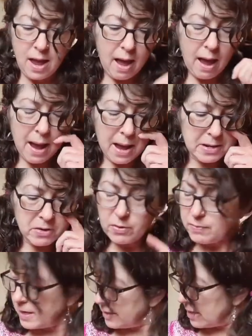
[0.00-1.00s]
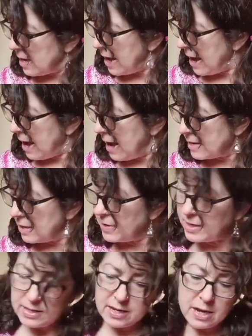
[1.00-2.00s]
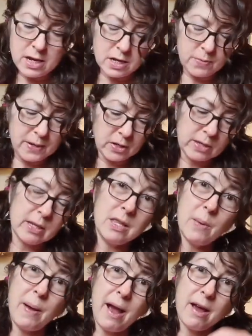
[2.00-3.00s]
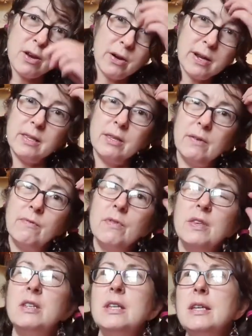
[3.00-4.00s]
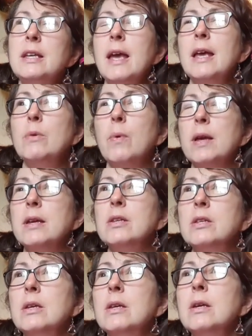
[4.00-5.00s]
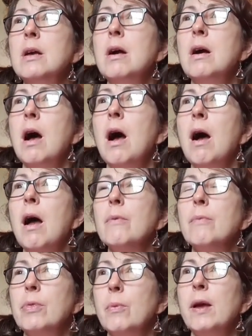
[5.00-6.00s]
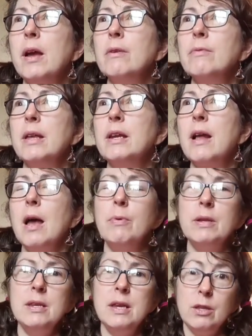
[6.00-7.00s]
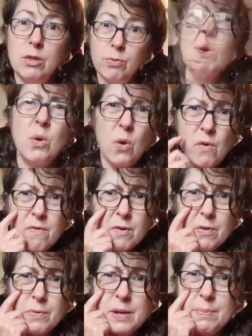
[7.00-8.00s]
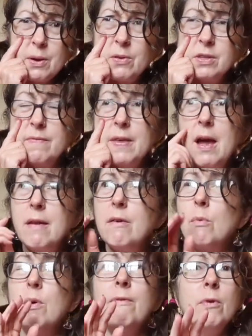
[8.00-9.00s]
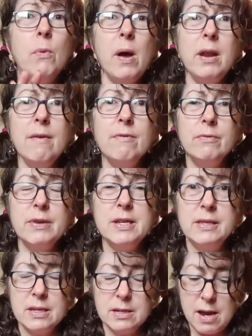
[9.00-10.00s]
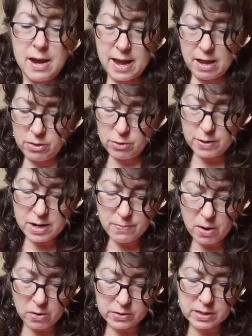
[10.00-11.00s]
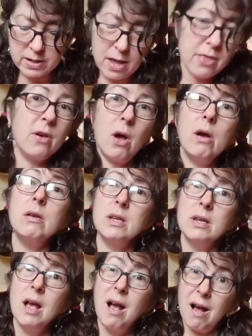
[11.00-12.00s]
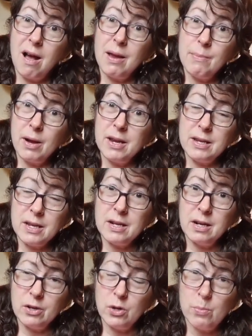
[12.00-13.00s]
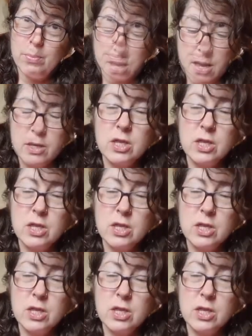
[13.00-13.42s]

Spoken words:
And the reason I added this in is because in the pattern it said for the DK weight, I would need over three balls of that. For whatever reason, I had three balls and I thought I might need a little bit more.